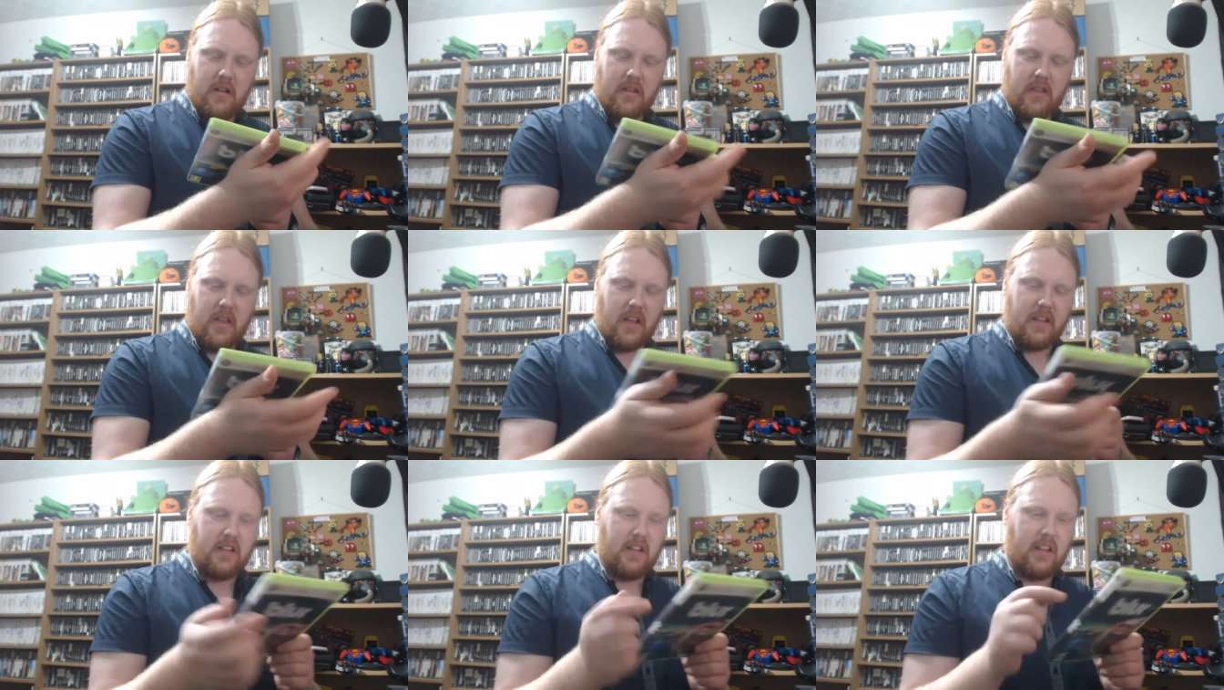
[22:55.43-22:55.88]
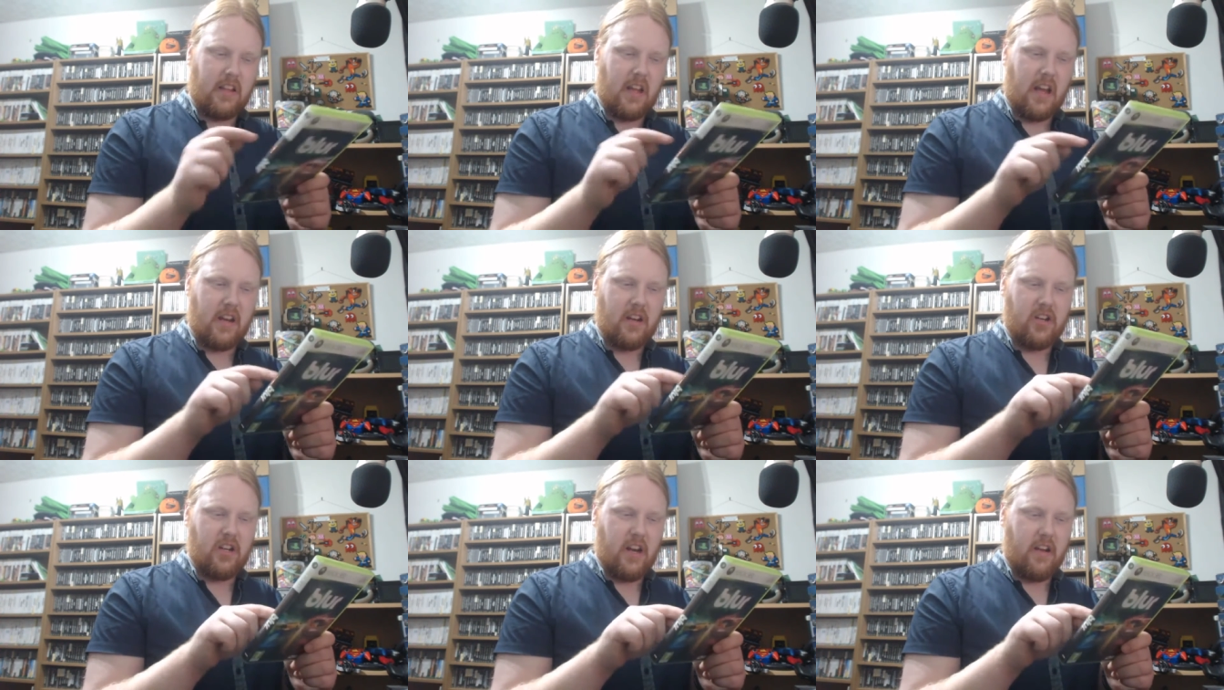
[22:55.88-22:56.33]

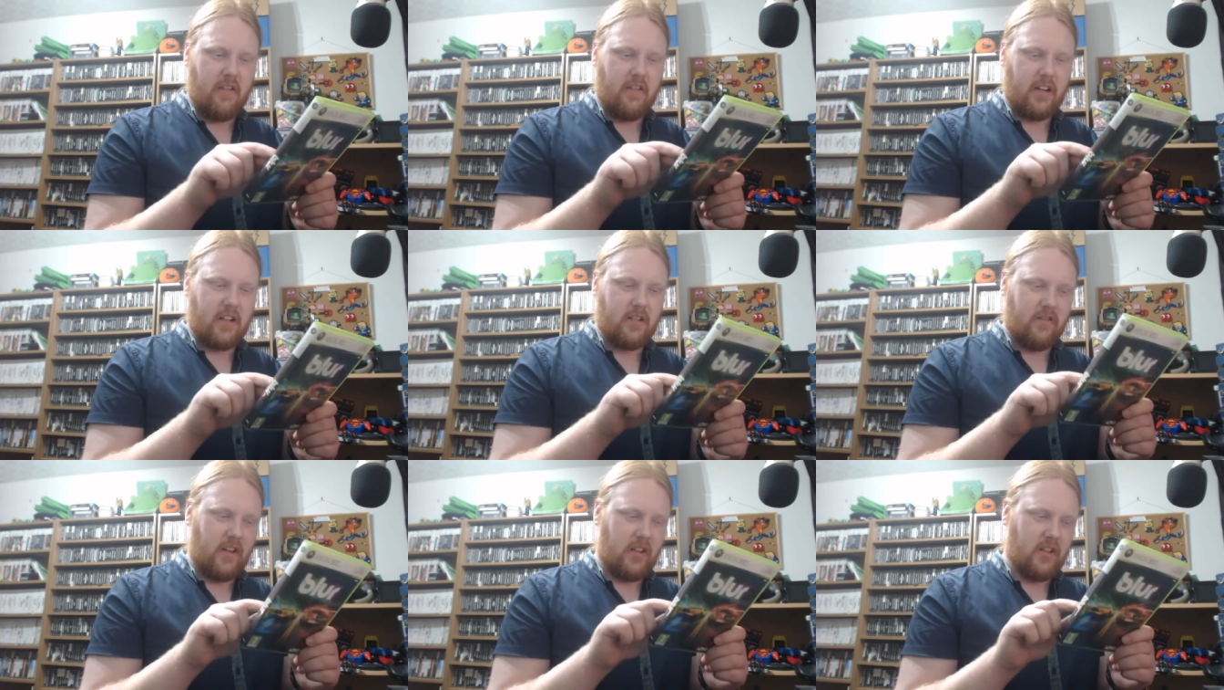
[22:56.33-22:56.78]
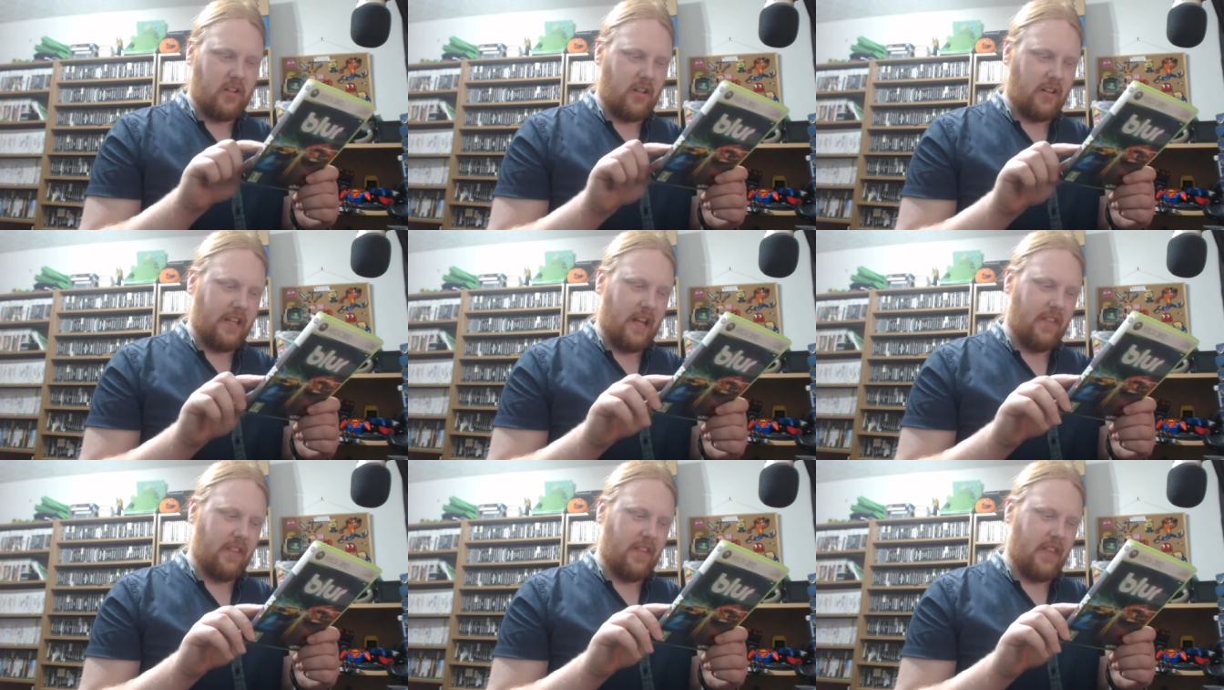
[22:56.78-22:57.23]
that generic screenshot
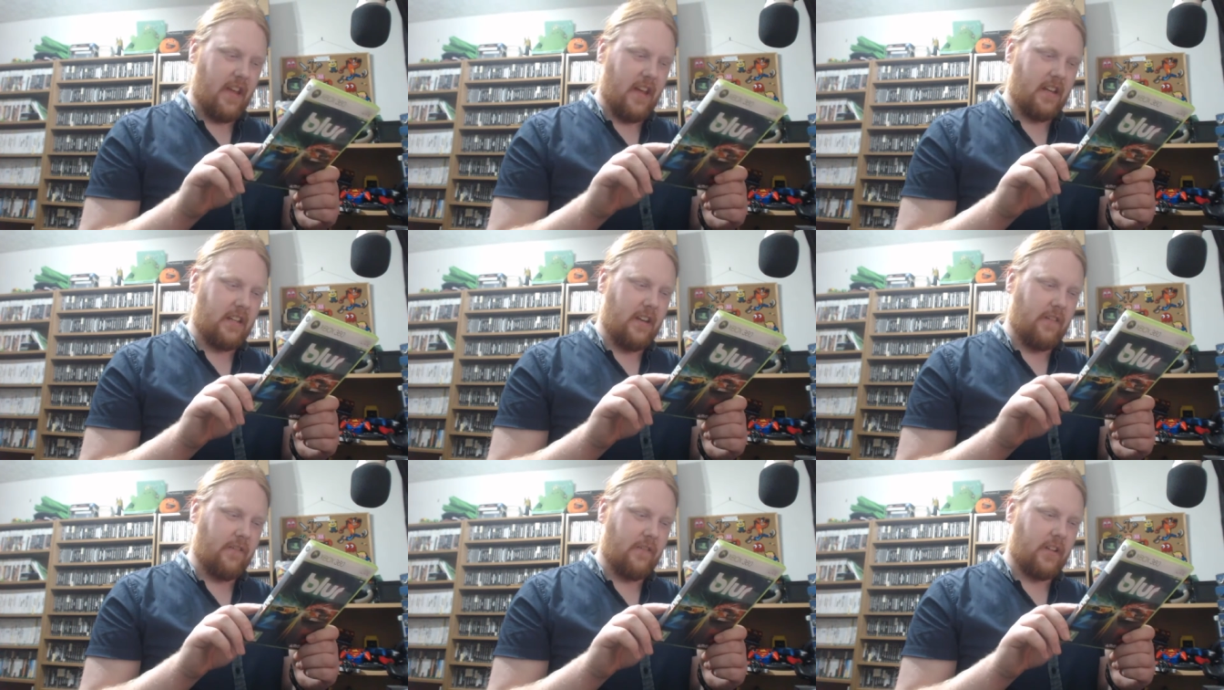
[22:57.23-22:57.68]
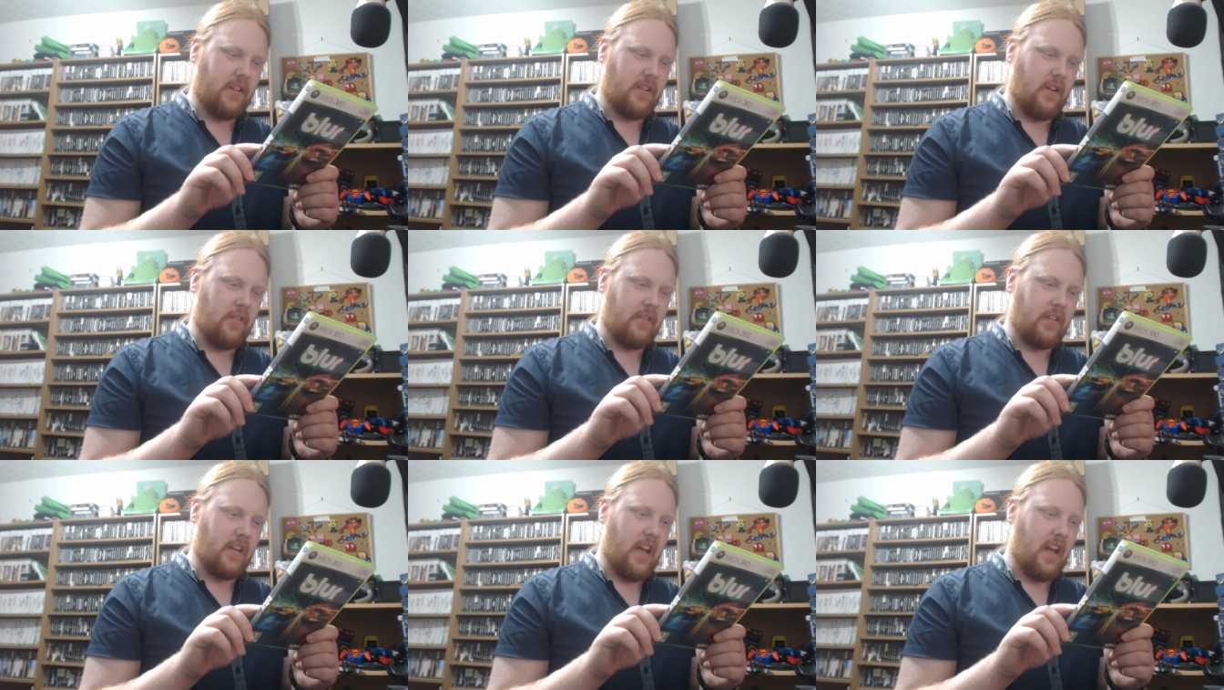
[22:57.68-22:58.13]
down there definitely
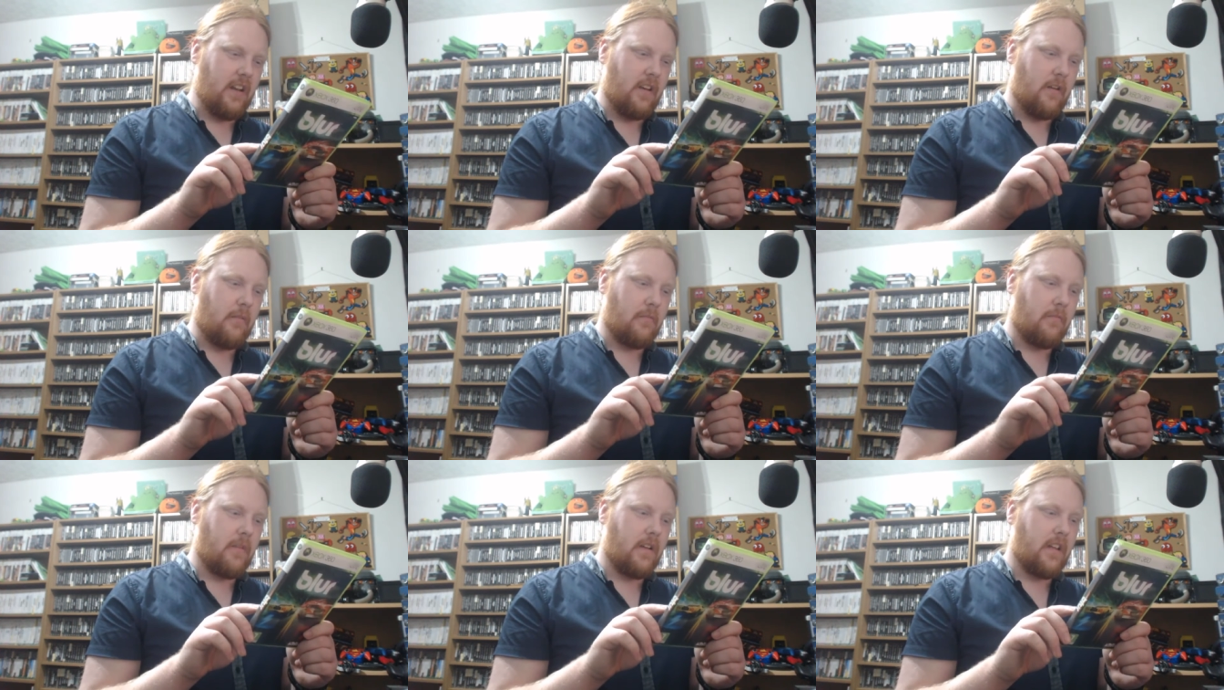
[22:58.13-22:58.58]
shows it. I don't know.